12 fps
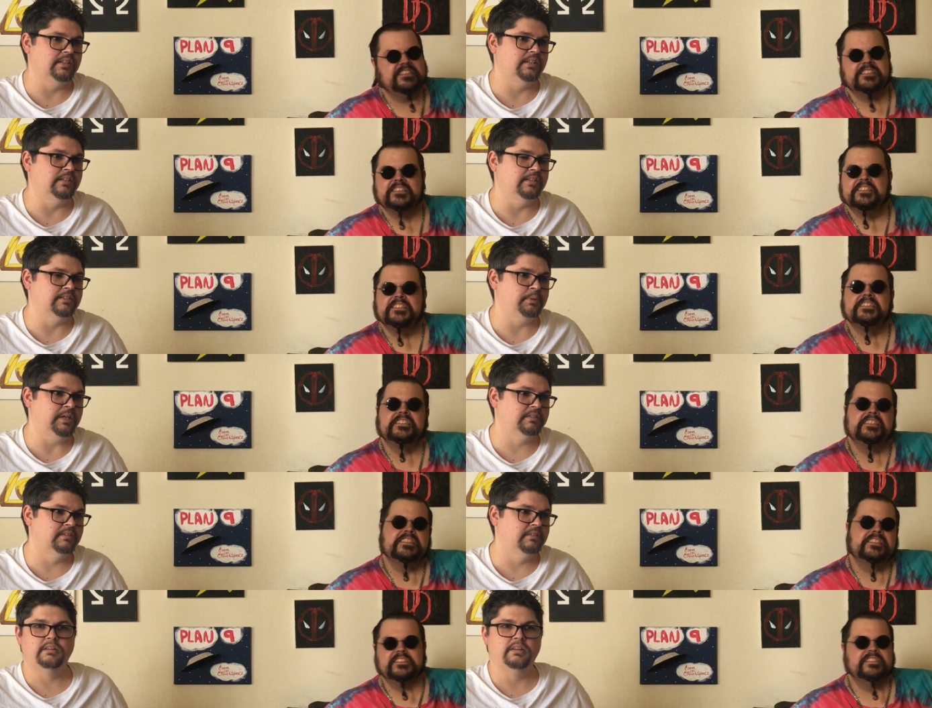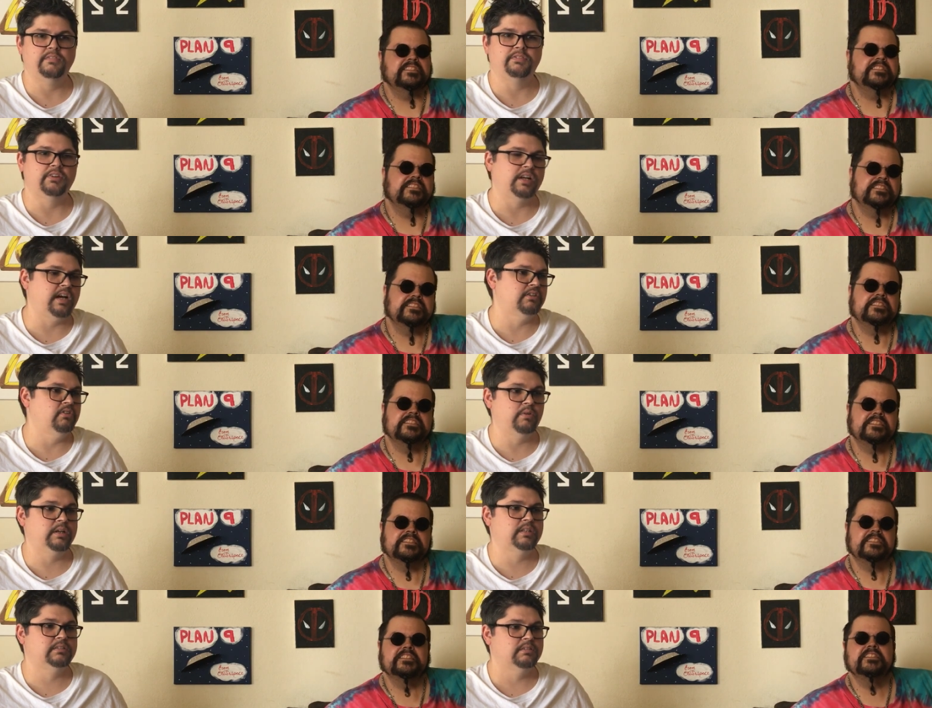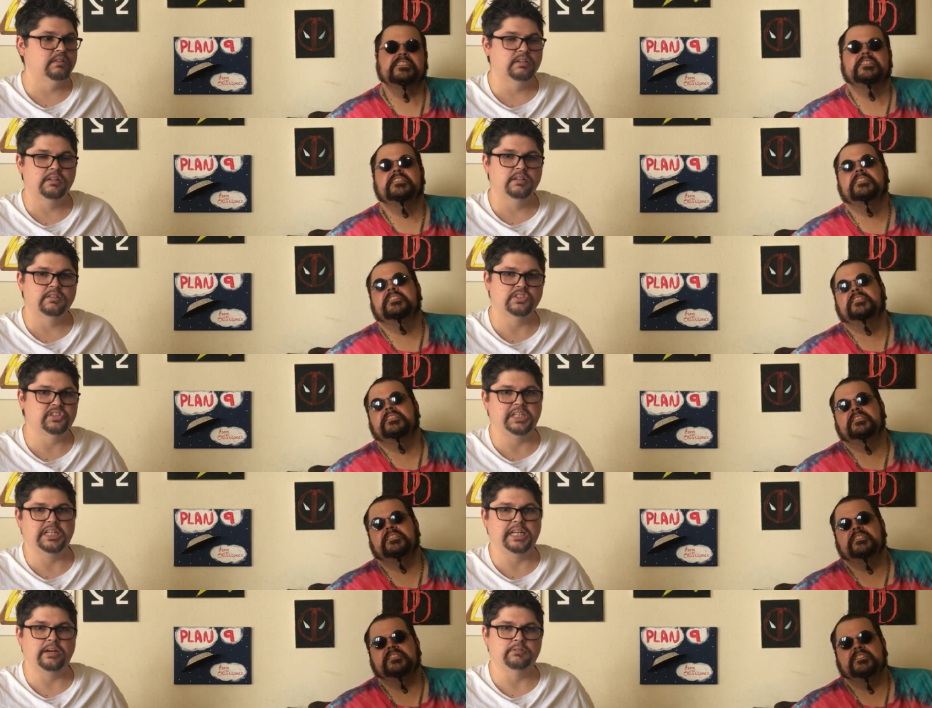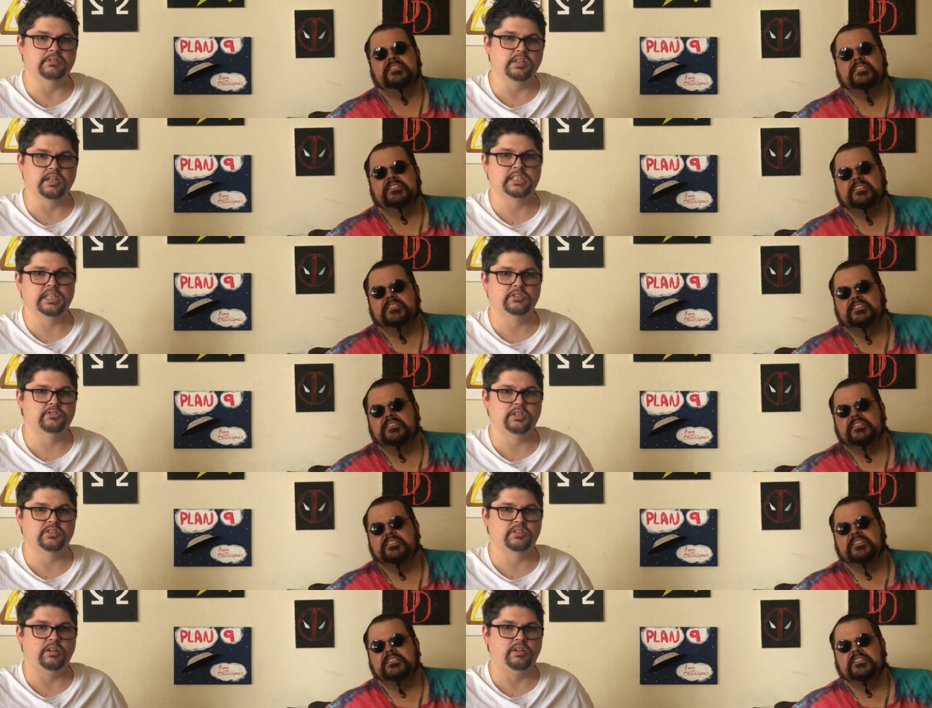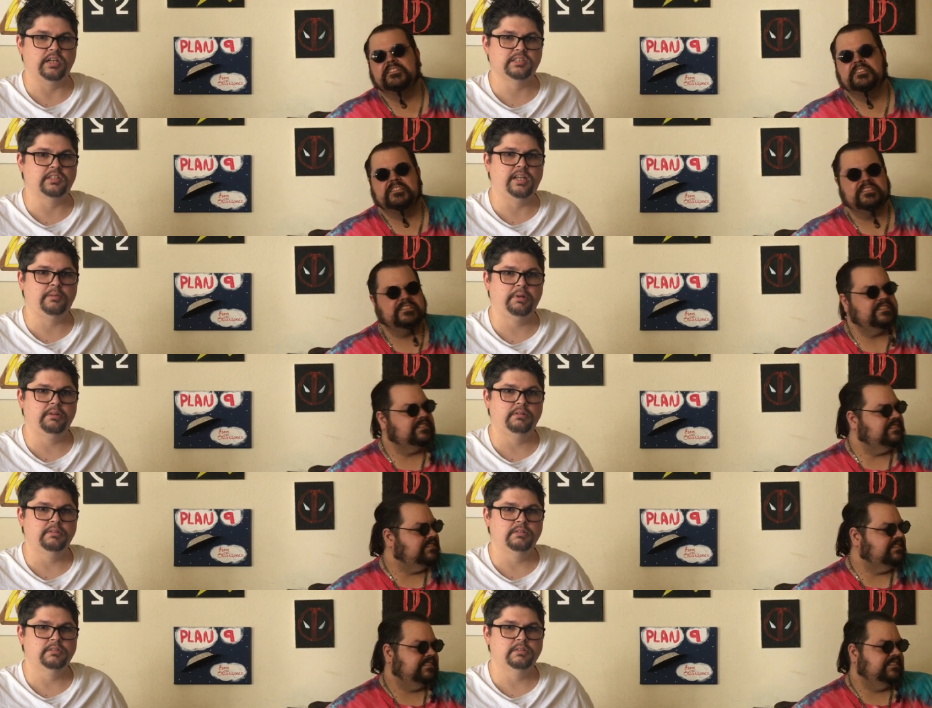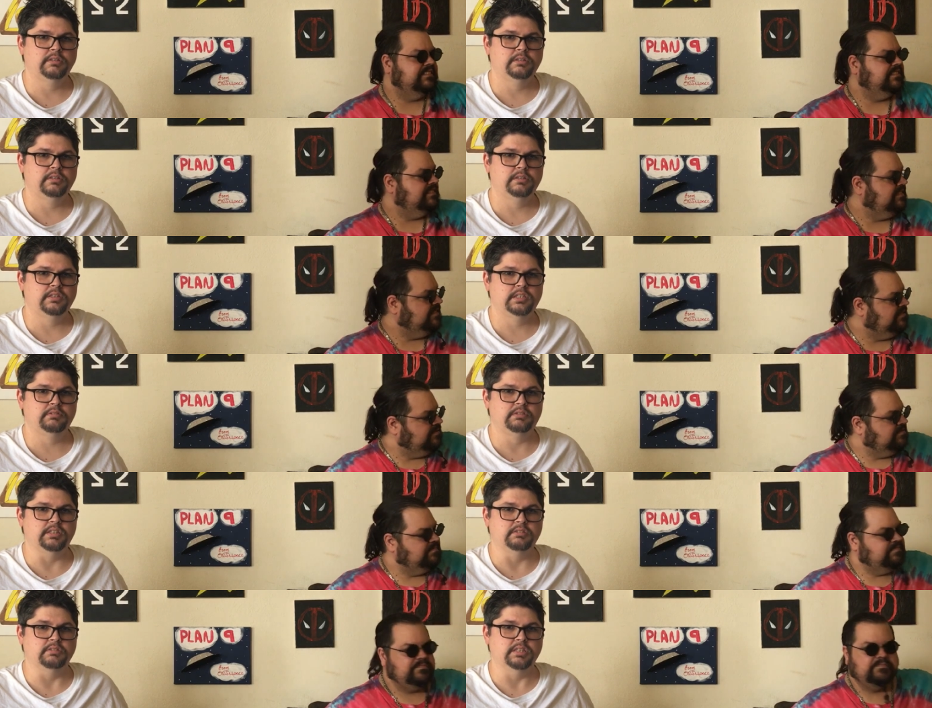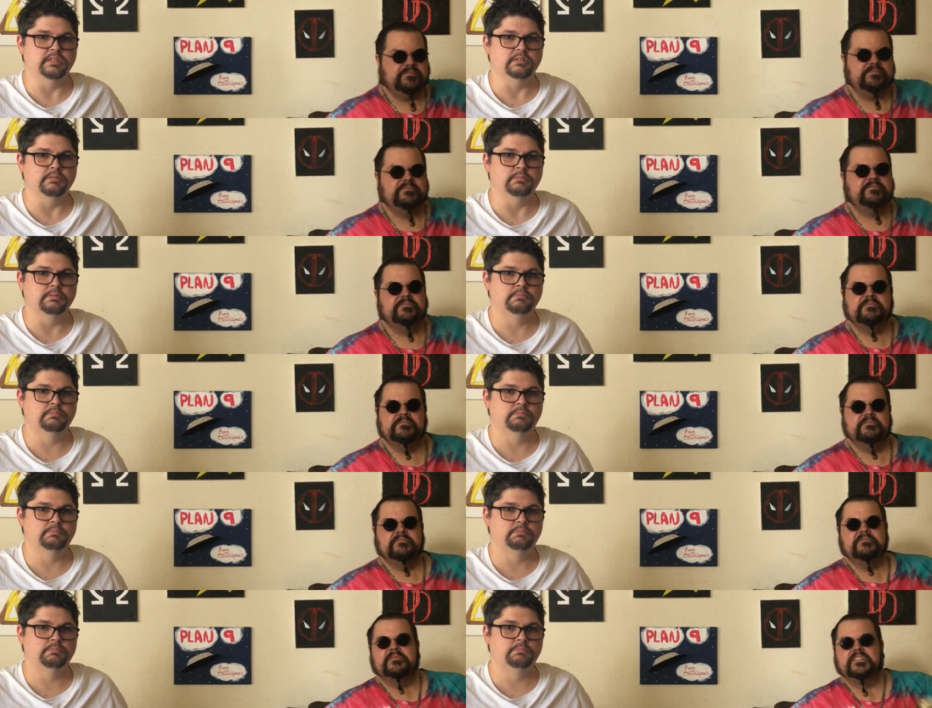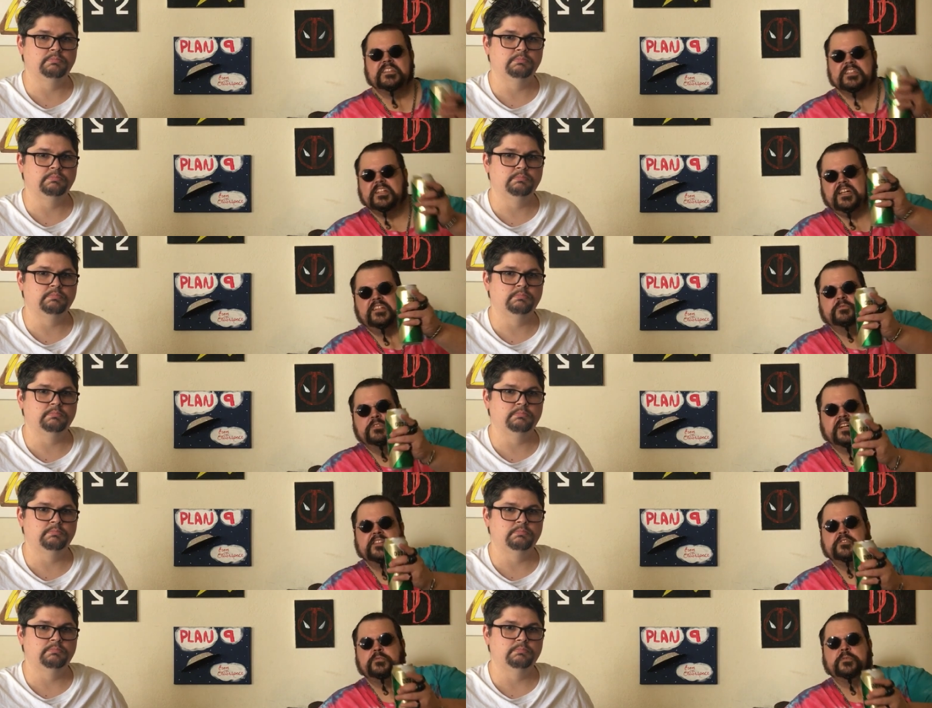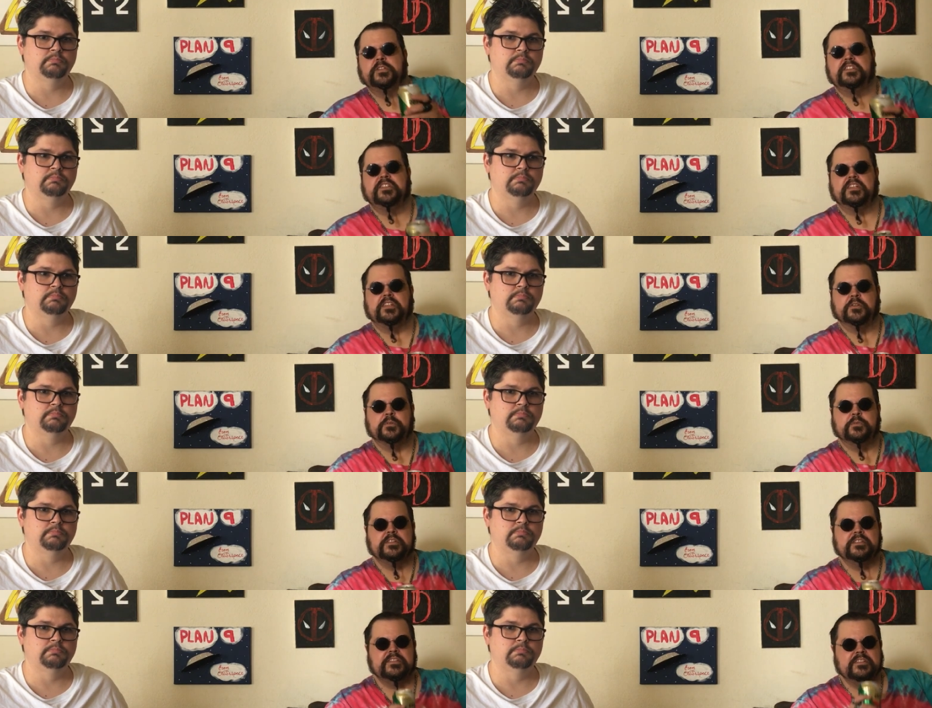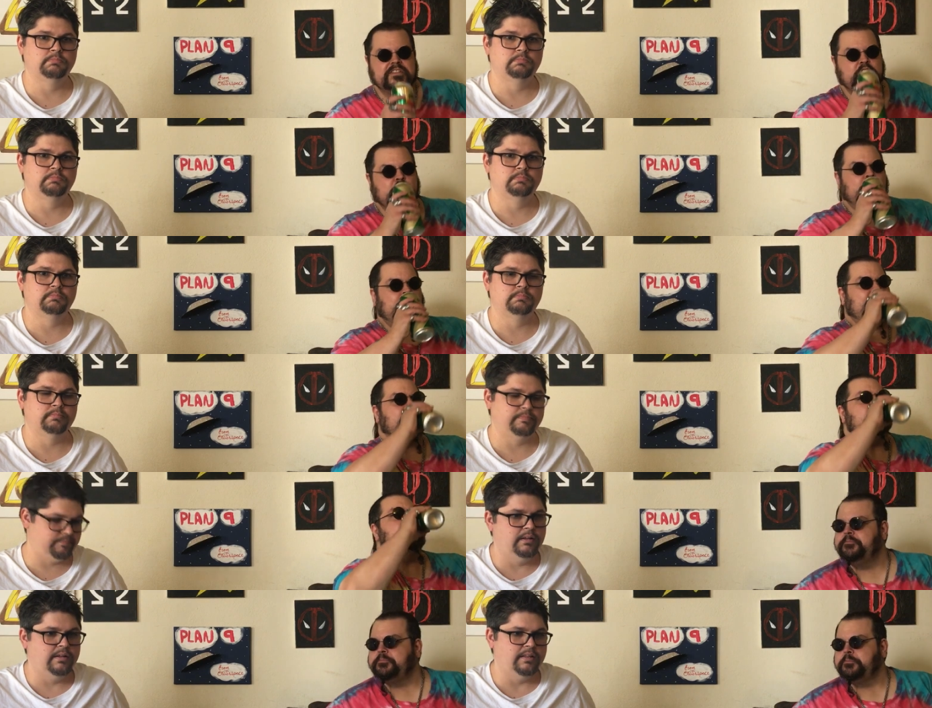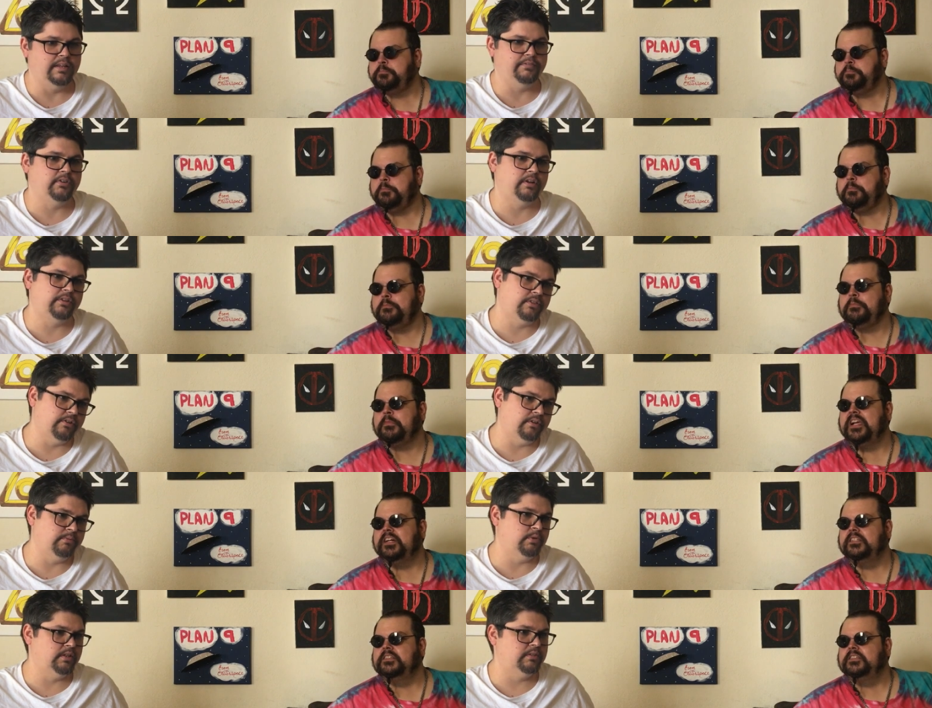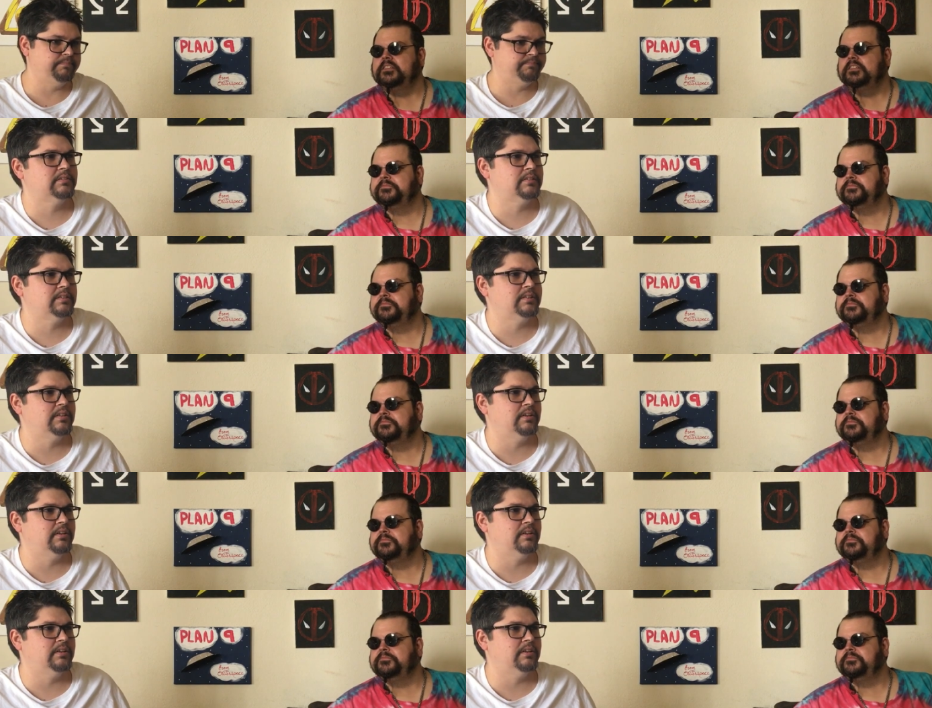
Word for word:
Speaker 1: I didn't expect. If you're not going to seek out DuckTales Treasure of the Lost Lamp, how dare
Speaker 2: you? I do not drink to you.
Speaker 1: I brought a third one. Could